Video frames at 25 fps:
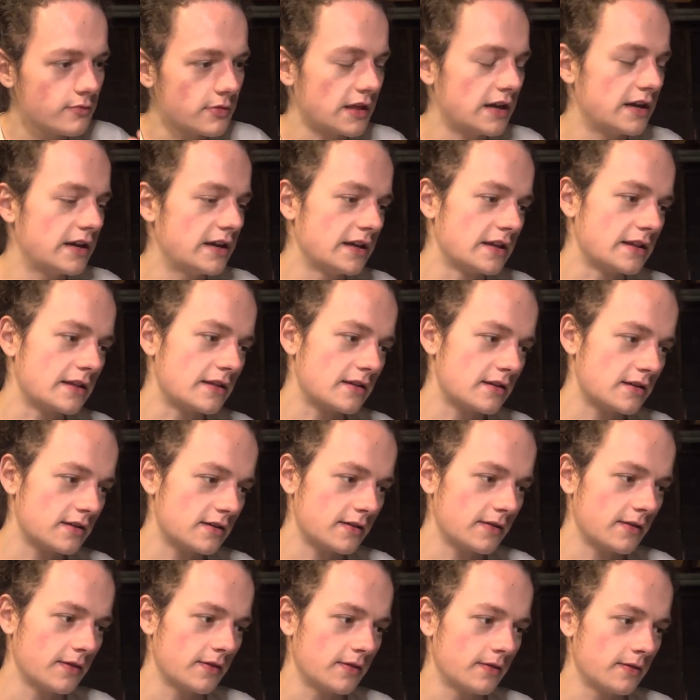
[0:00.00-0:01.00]
it's
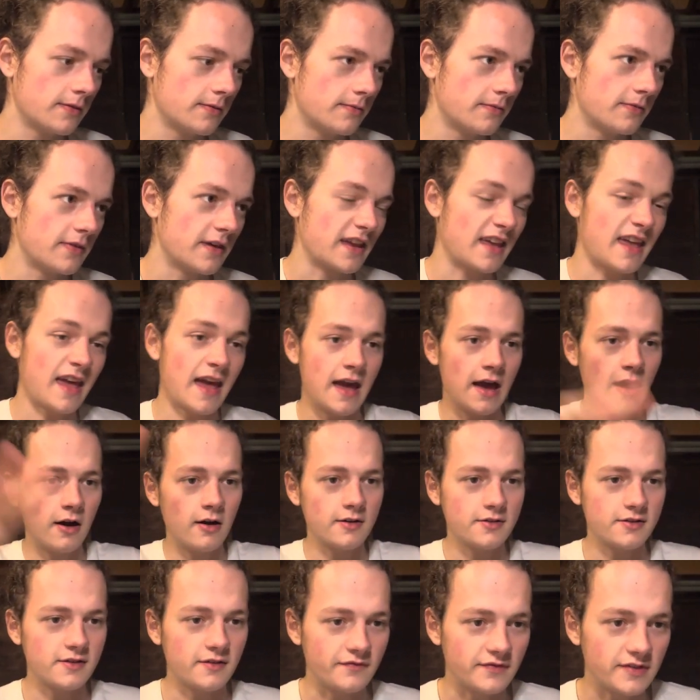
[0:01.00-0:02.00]
the
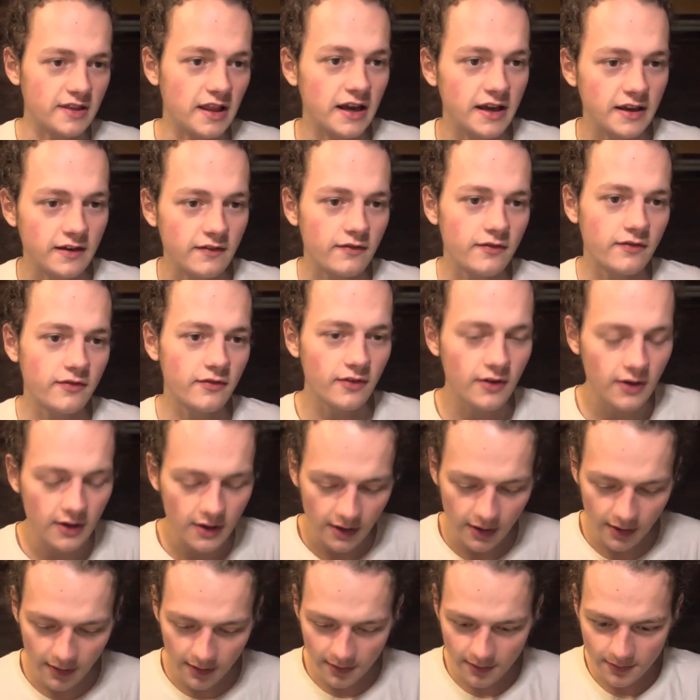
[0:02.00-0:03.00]
chaos of life
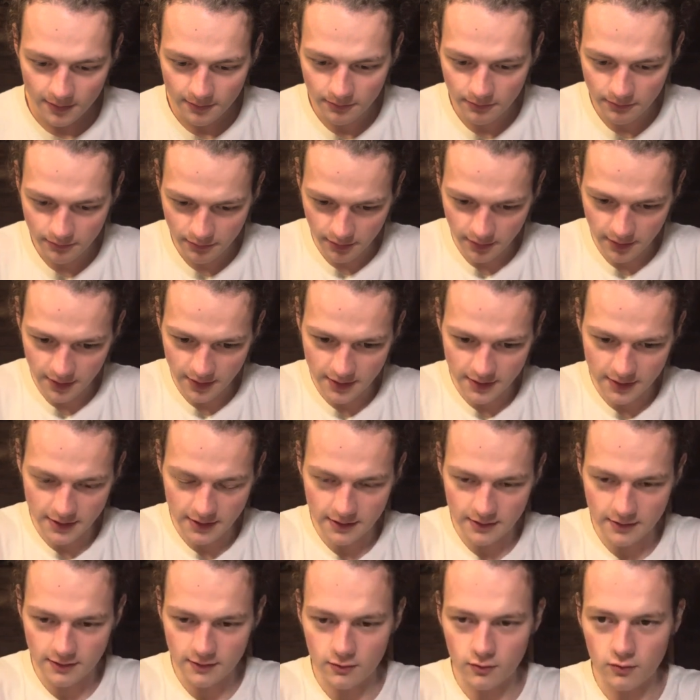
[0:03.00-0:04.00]
brought
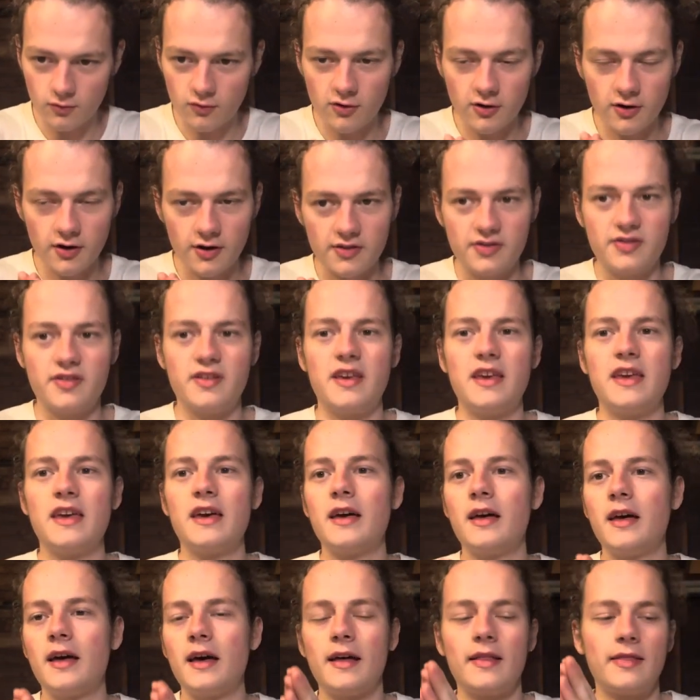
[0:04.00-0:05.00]
into one.
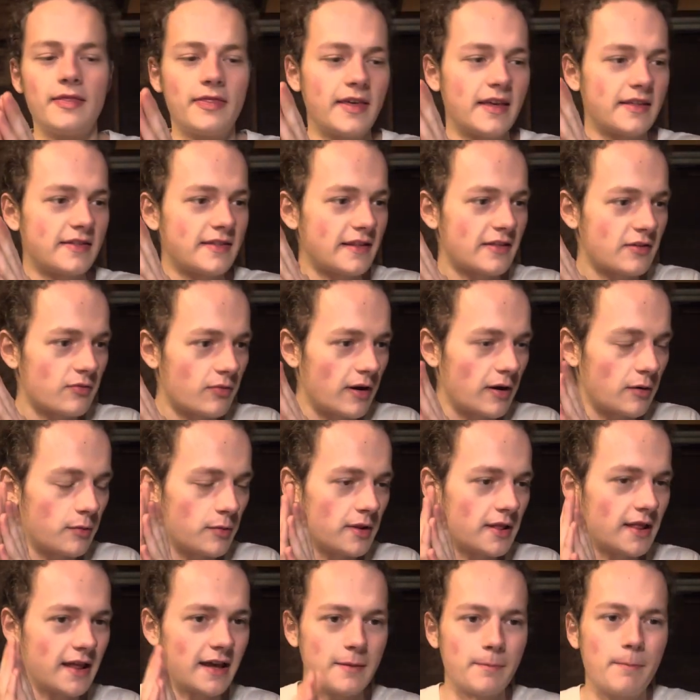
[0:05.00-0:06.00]
Yeah, I think that's why we
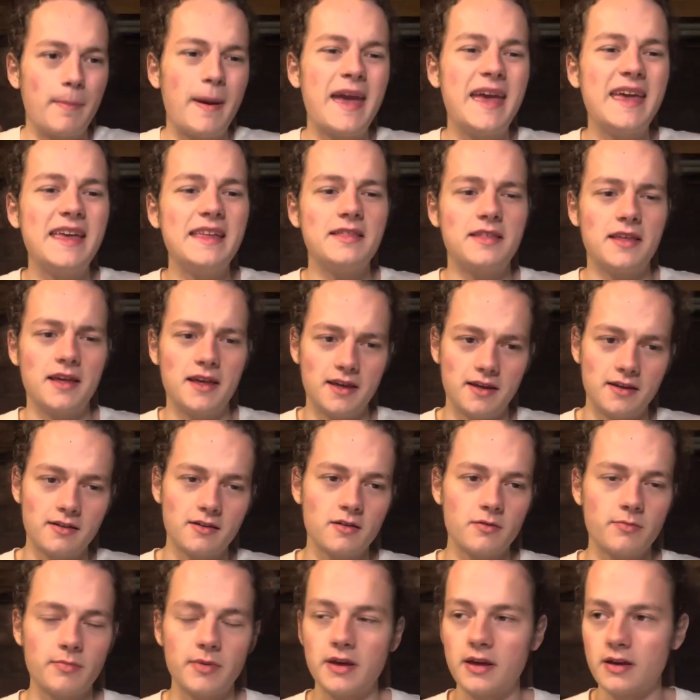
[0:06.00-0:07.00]
like
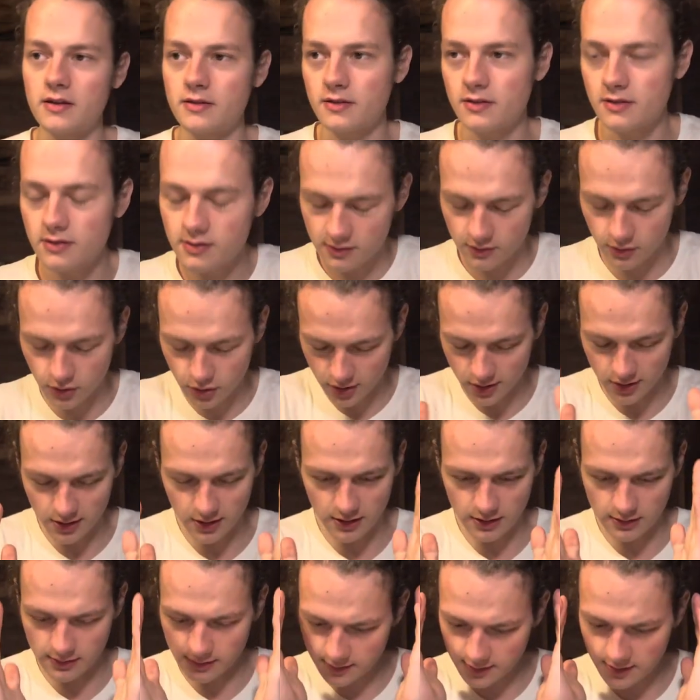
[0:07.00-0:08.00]
paintings, because
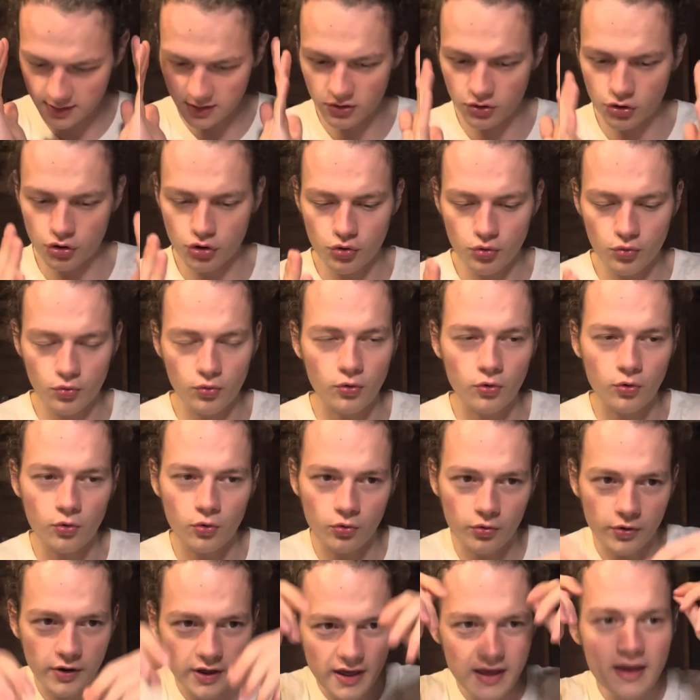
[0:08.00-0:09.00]
it's
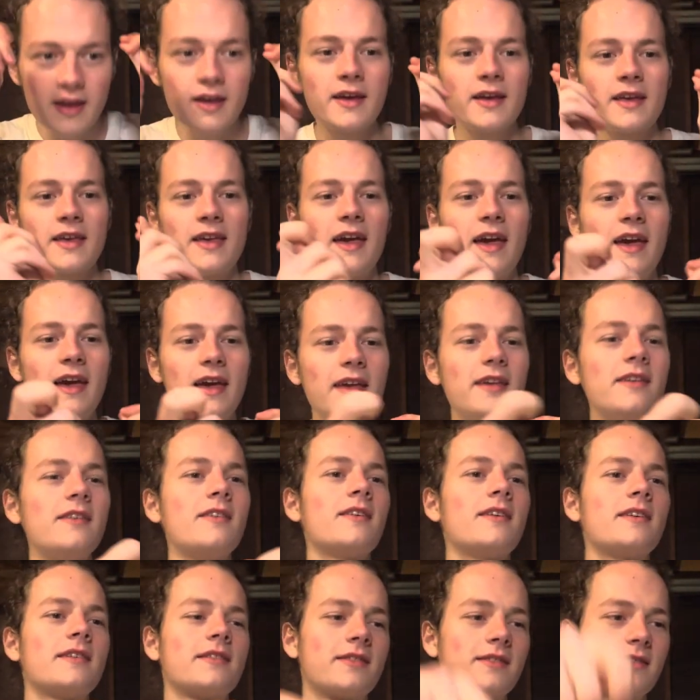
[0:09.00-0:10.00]
controlled
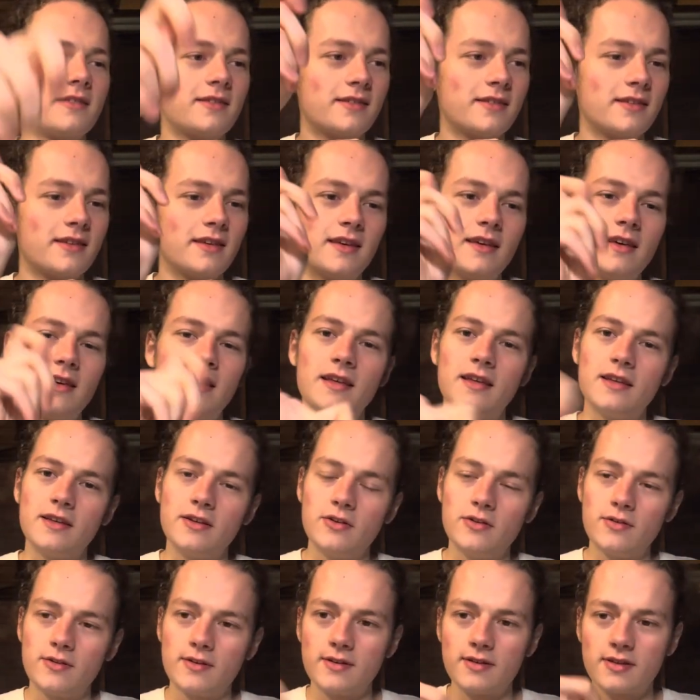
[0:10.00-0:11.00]
chaos.
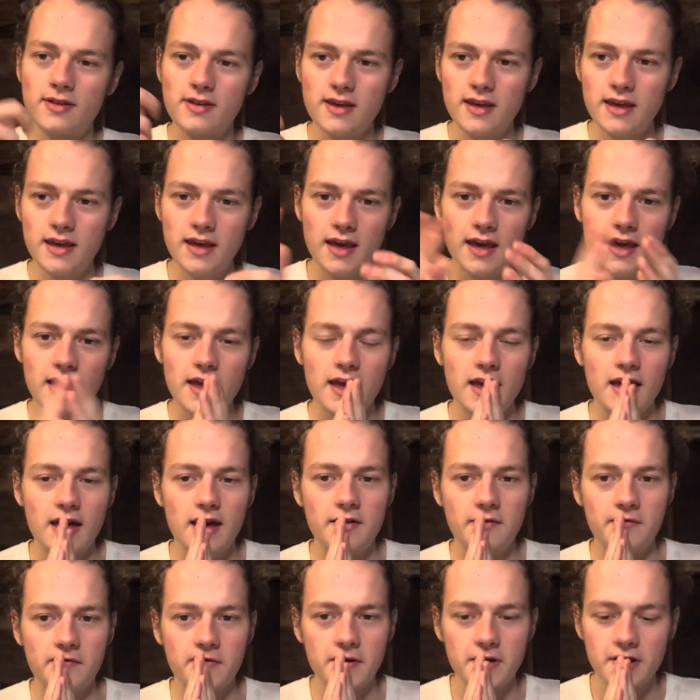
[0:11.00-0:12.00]
You can see
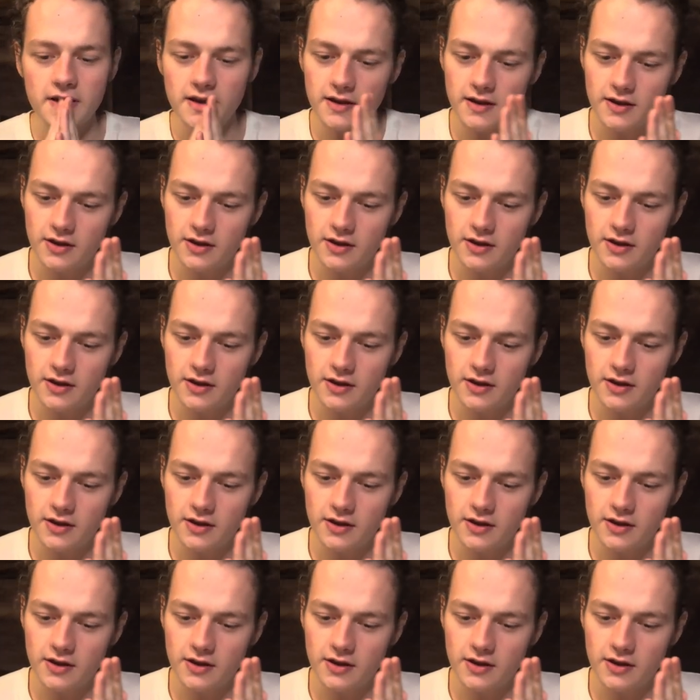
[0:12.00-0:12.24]
every